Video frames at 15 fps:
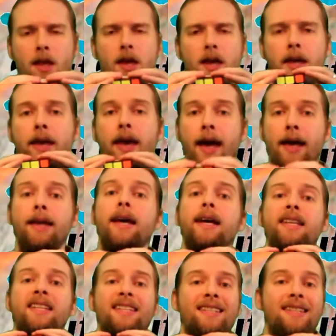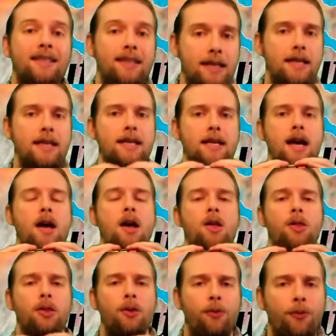Can I see
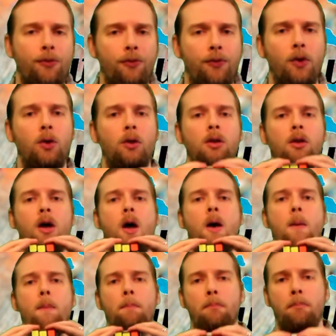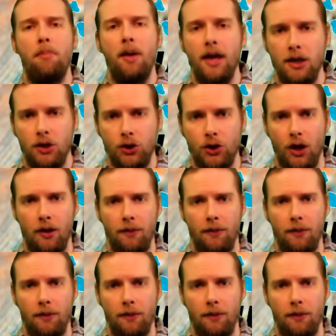the full picture?